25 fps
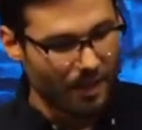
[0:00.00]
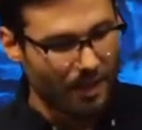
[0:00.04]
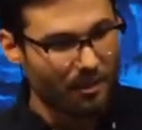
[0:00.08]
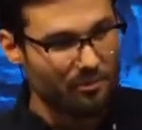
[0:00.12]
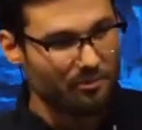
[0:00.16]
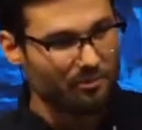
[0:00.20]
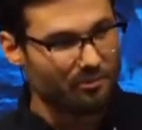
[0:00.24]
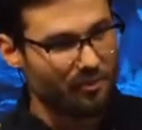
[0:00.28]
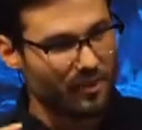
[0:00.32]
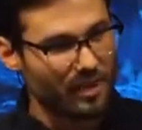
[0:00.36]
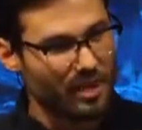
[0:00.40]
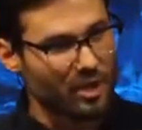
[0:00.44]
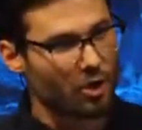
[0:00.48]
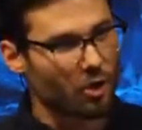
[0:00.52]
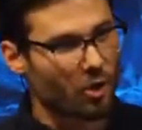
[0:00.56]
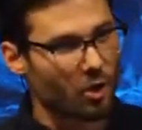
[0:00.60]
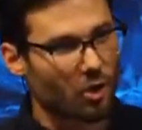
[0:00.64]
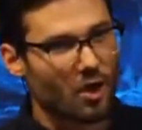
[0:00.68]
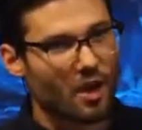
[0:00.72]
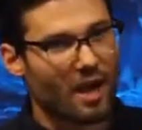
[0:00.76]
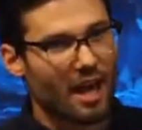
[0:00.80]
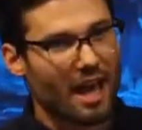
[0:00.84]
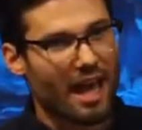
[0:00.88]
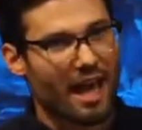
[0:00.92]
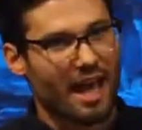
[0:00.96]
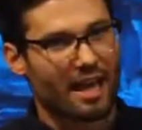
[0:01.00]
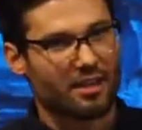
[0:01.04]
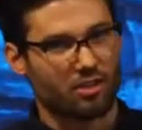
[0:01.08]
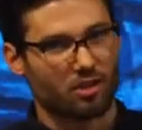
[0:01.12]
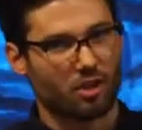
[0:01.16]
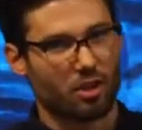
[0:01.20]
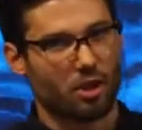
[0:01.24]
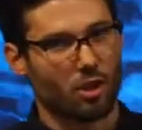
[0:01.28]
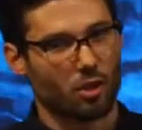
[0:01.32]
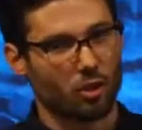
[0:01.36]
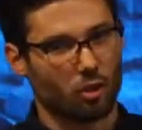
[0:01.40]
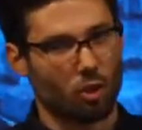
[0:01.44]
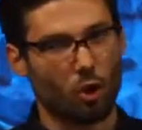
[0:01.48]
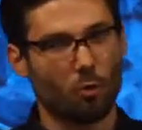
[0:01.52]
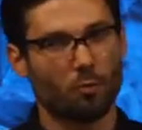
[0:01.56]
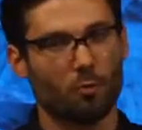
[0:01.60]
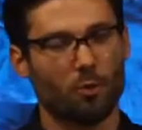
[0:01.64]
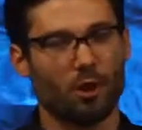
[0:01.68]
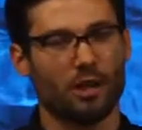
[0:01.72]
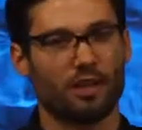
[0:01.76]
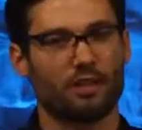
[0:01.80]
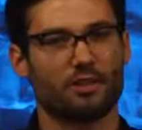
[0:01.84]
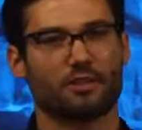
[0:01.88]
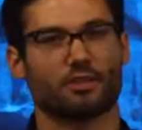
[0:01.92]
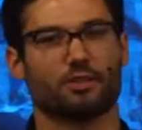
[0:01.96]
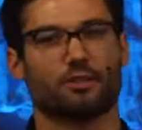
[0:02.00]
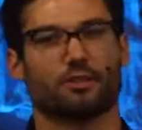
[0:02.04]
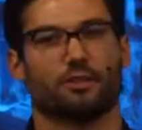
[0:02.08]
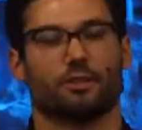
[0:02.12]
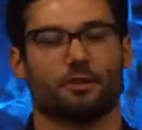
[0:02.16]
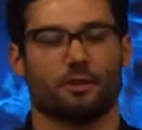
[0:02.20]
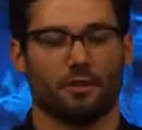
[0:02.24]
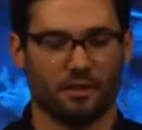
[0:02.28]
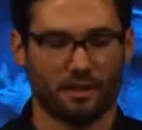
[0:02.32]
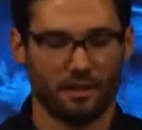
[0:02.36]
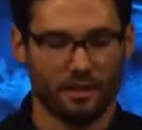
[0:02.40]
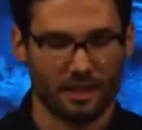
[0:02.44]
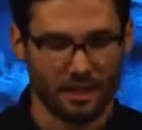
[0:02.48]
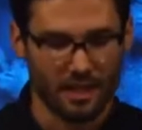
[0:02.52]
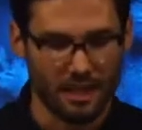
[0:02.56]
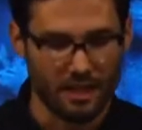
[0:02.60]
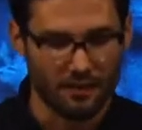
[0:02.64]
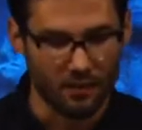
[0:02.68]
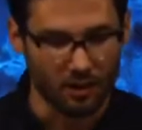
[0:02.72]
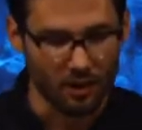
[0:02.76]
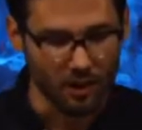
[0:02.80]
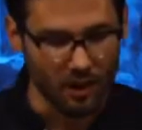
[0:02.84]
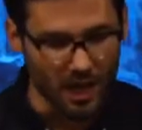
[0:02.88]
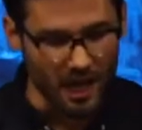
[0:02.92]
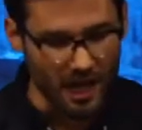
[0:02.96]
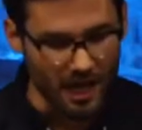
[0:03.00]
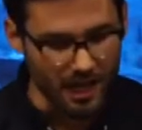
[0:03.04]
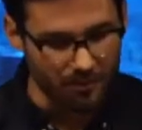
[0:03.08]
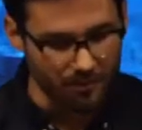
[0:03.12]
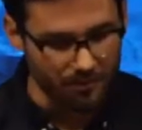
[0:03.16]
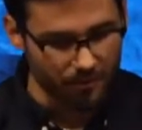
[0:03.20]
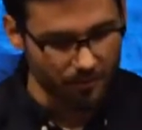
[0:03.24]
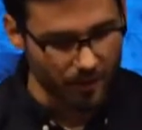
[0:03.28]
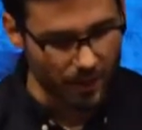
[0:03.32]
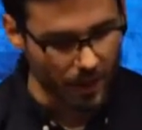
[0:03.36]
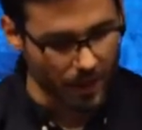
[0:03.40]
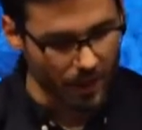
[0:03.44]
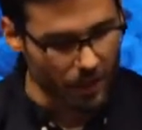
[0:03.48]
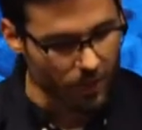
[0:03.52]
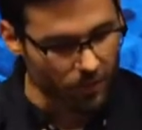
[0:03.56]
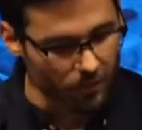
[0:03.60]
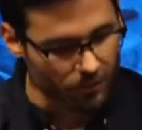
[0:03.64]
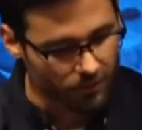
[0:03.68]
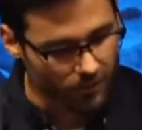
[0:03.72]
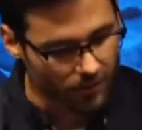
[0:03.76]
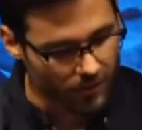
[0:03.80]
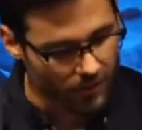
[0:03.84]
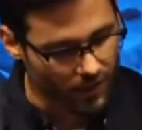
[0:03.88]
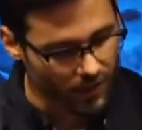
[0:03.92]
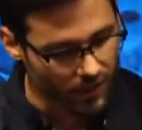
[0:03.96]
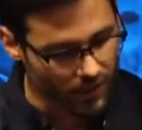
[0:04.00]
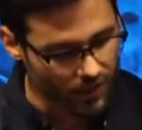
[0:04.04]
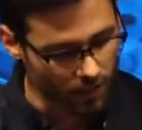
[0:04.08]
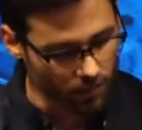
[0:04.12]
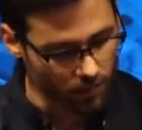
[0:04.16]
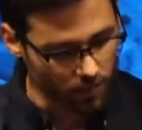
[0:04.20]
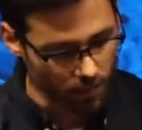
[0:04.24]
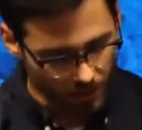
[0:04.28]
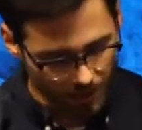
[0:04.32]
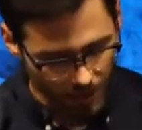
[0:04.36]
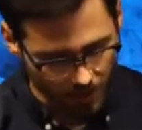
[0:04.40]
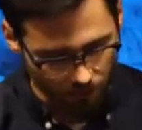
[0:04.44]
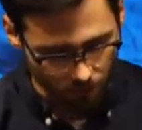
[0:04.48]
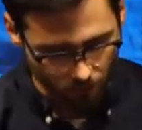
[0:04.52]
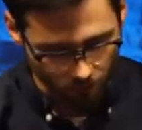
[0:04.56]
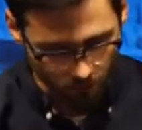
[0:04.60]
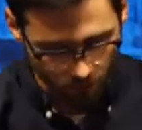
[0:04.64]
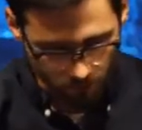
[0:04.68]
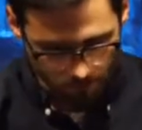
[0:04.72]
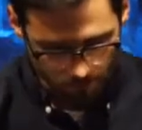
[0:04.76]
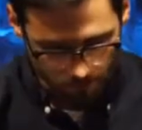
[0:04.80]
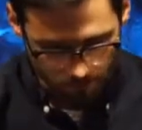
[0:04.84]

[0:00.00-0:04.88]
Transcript: fear has no place in the life of the believer.